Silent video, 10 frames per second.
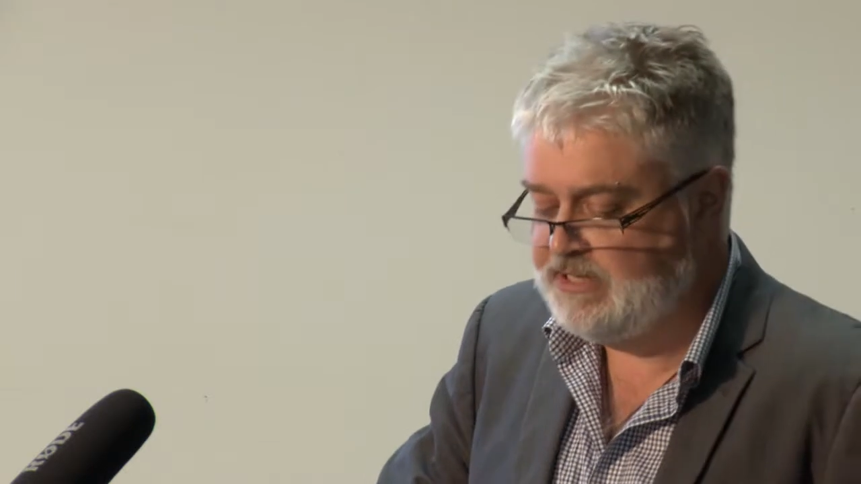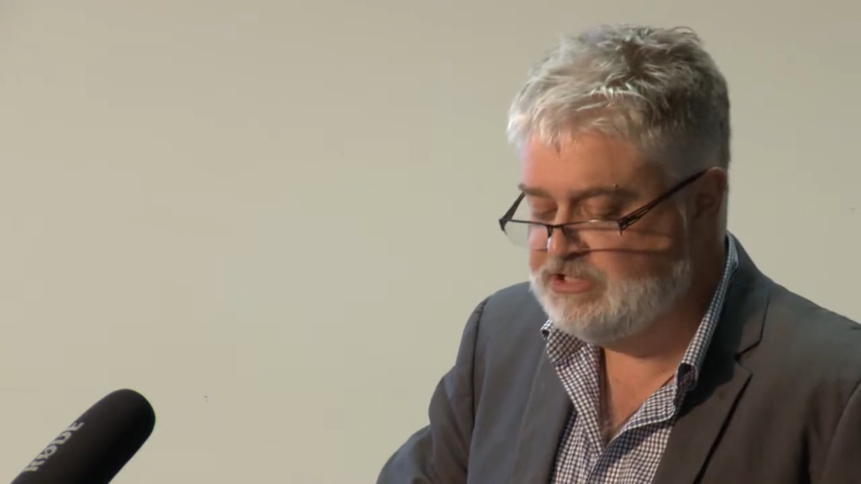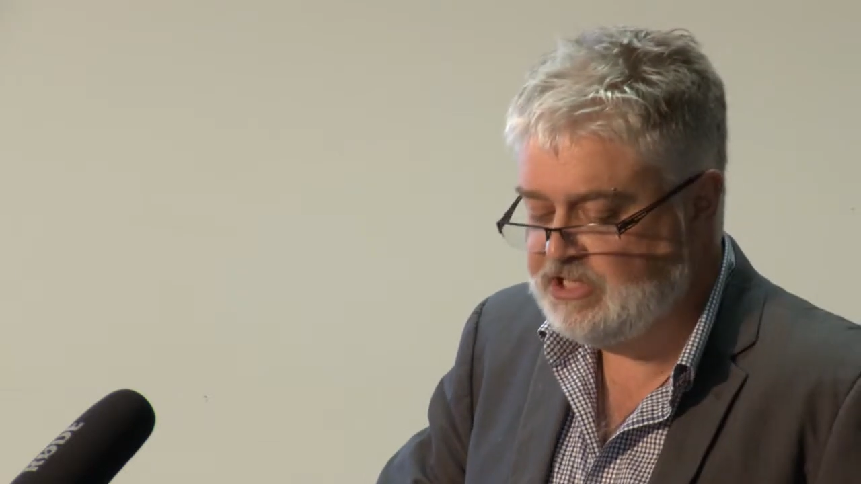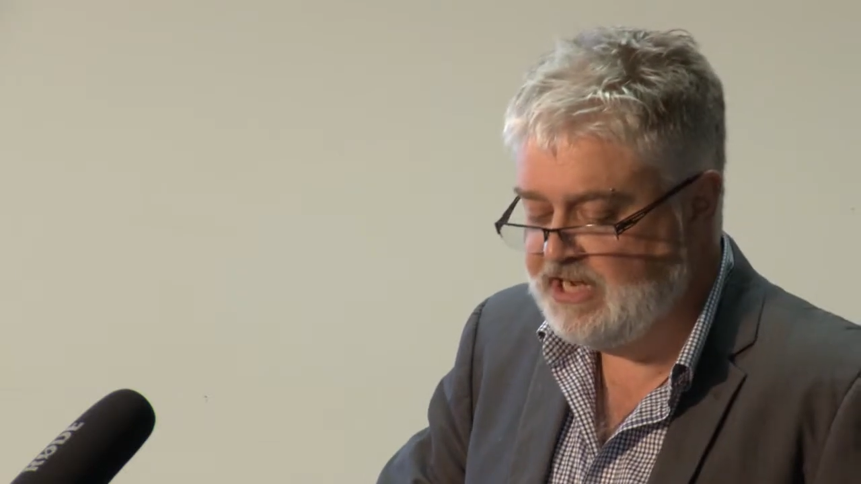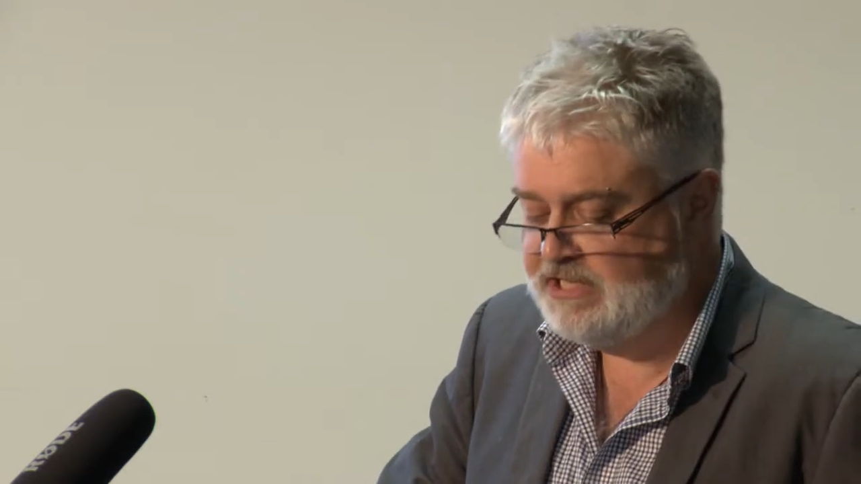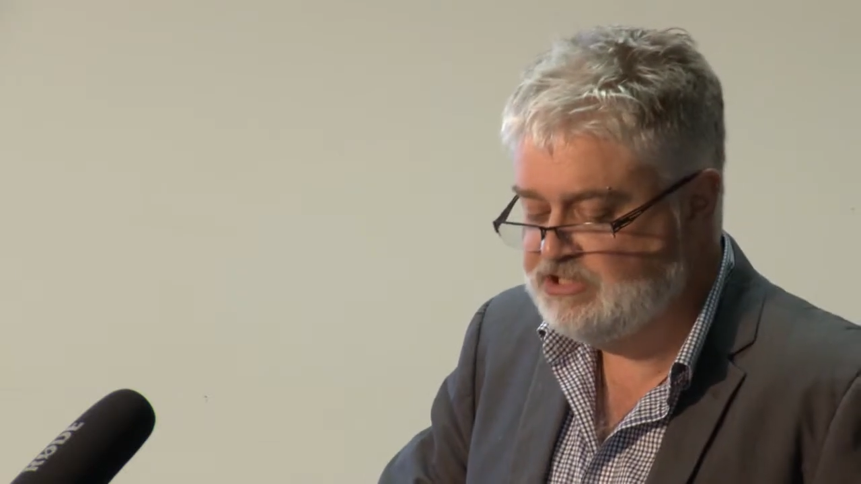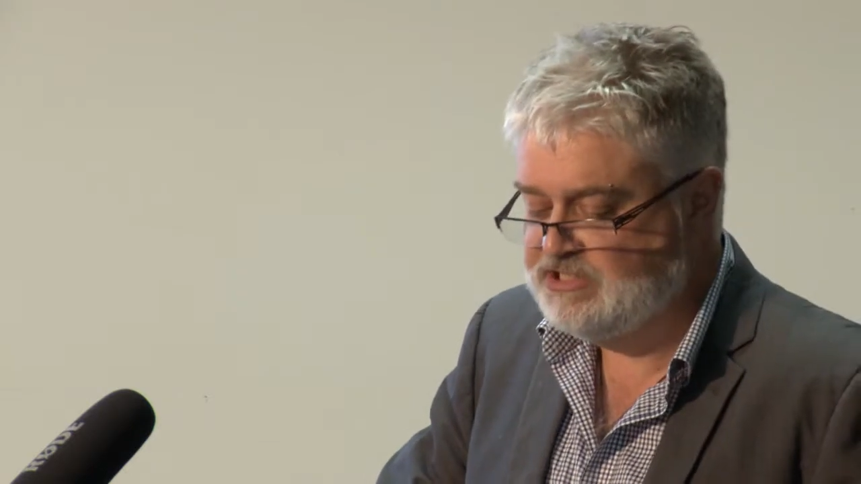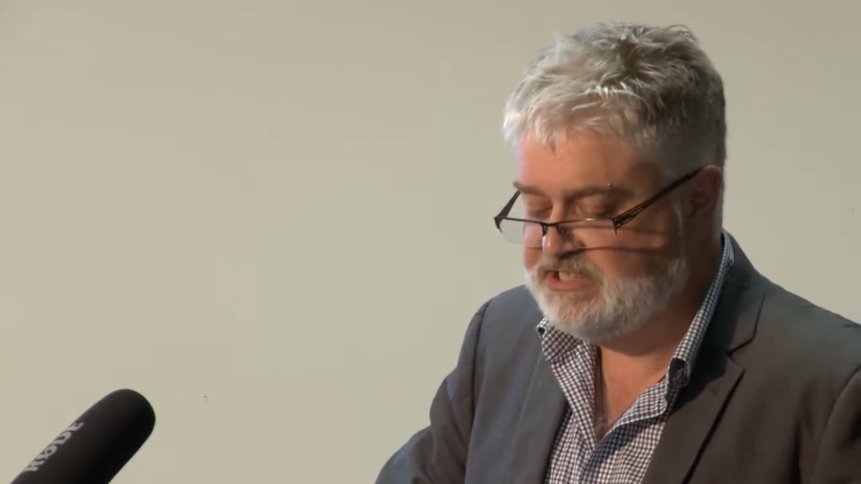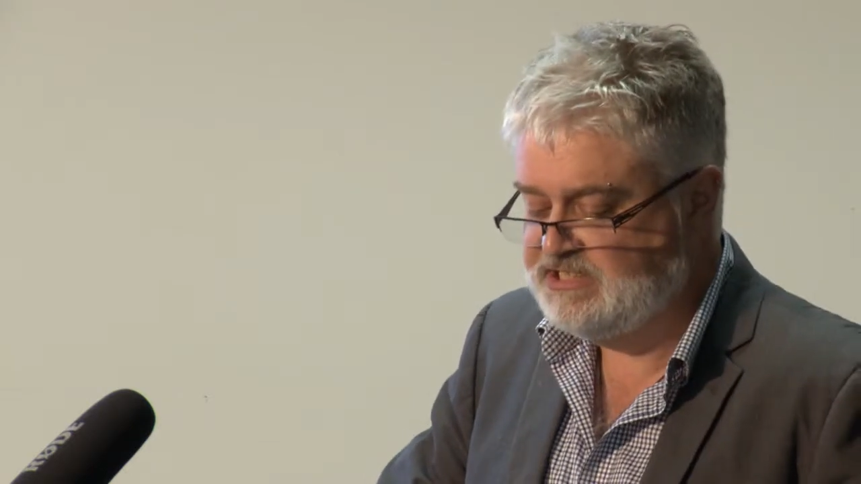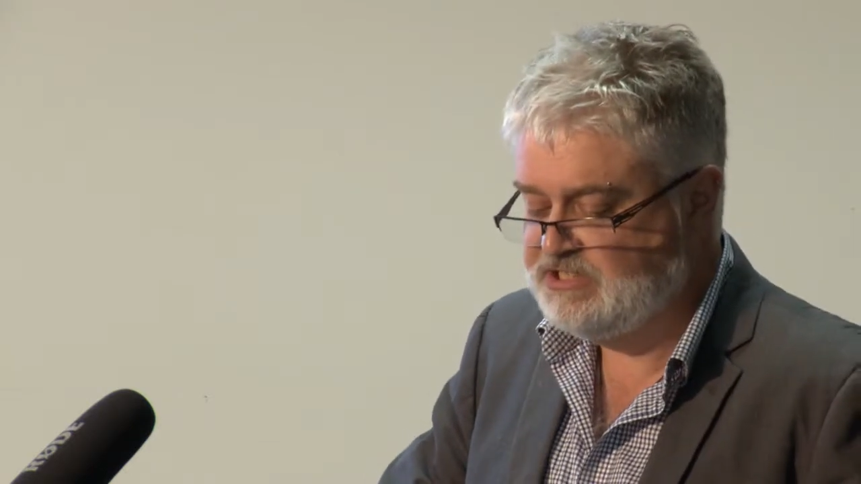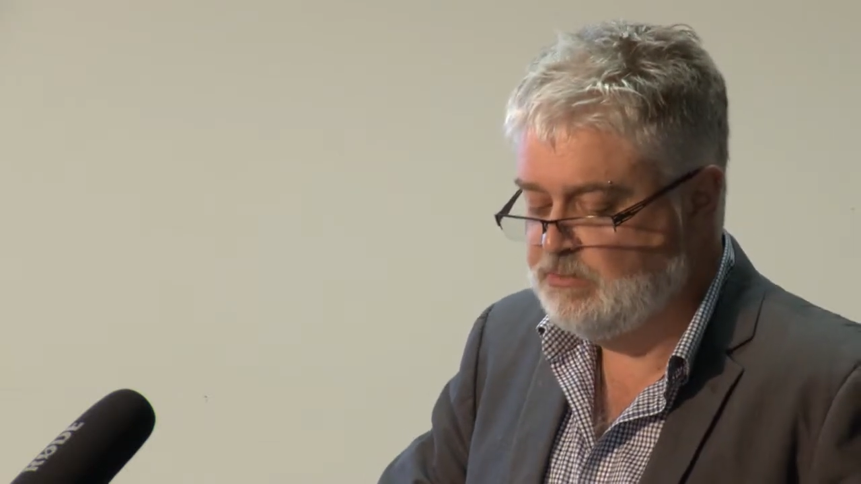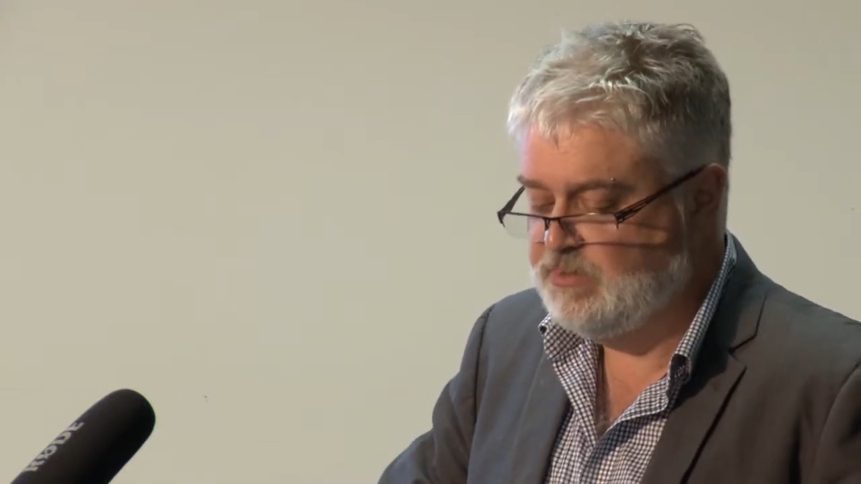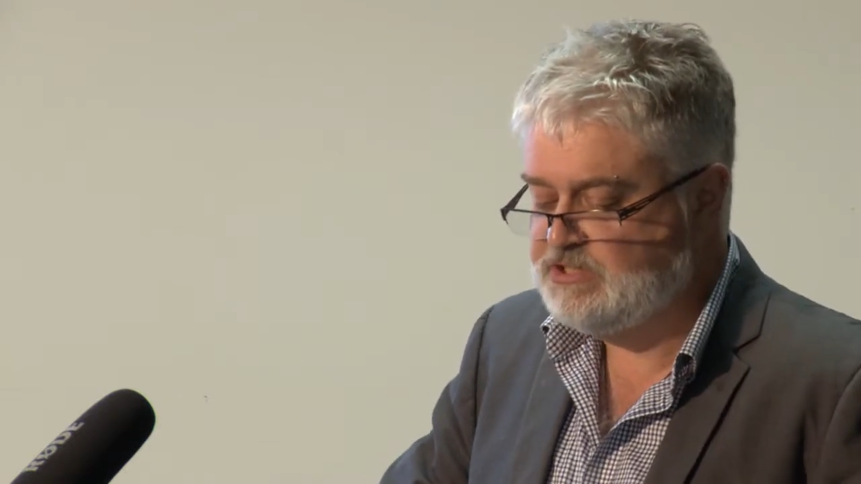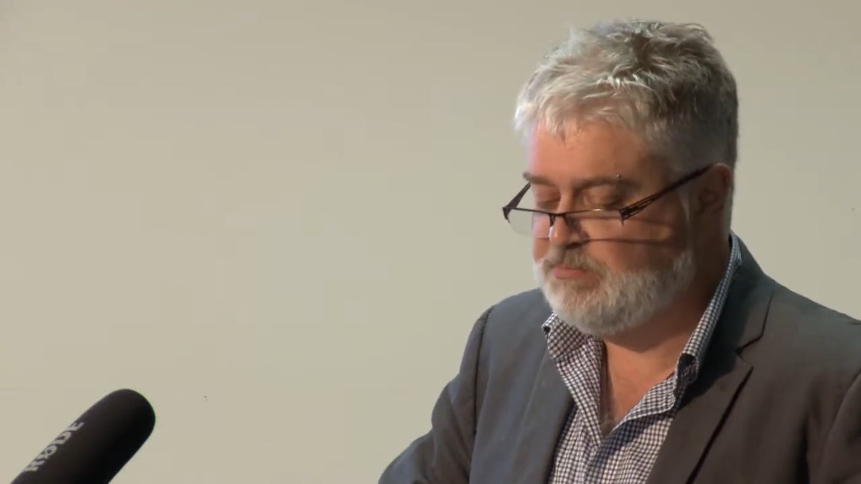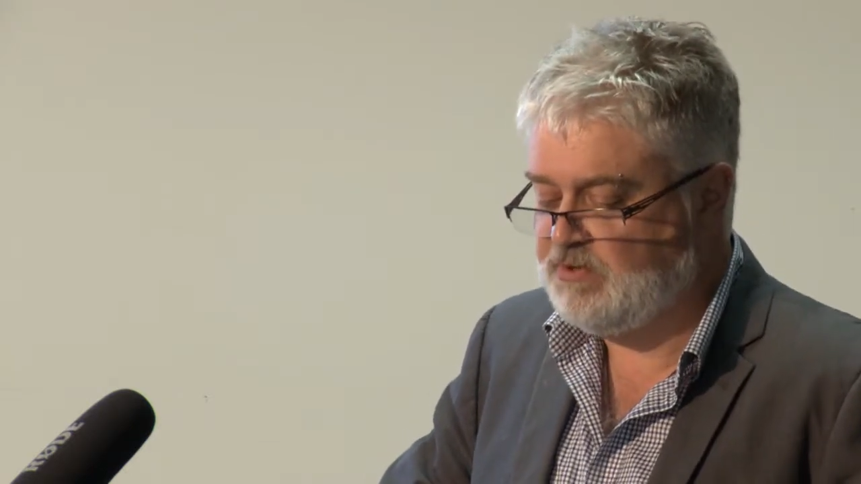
education system which